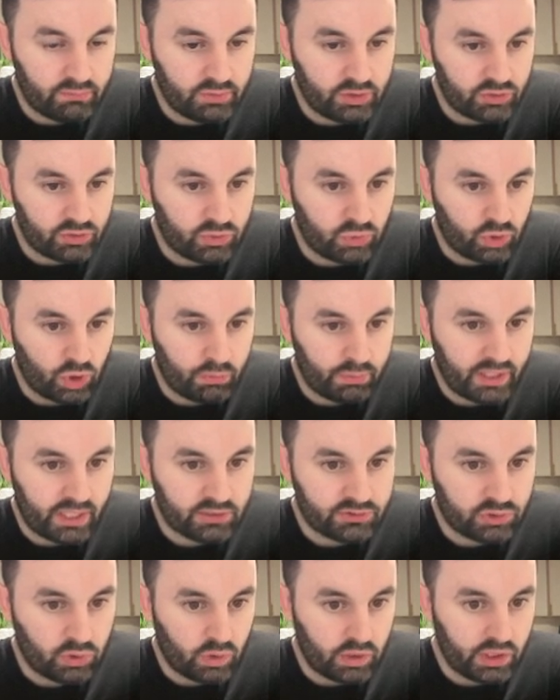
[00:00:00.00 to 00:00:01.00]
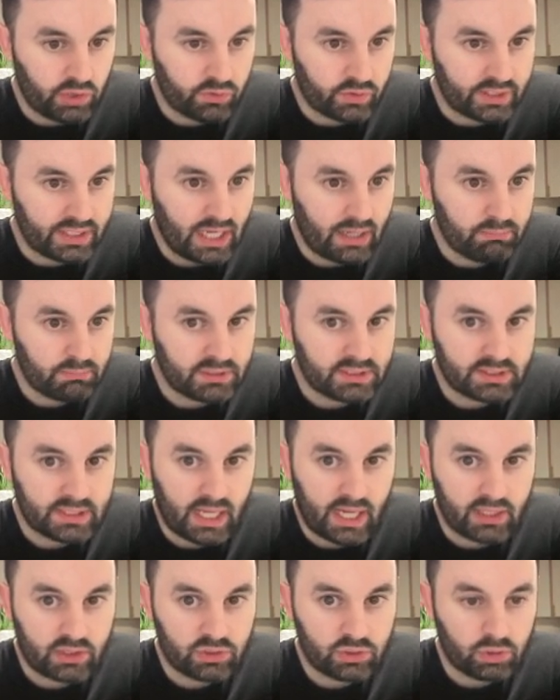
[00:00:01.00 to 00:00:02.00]
just going up against all the other Gamba
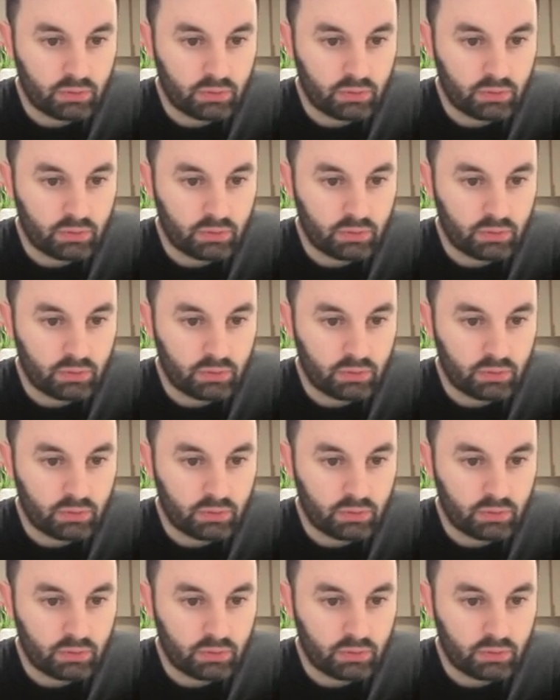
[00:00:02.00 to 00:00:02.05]
stacks.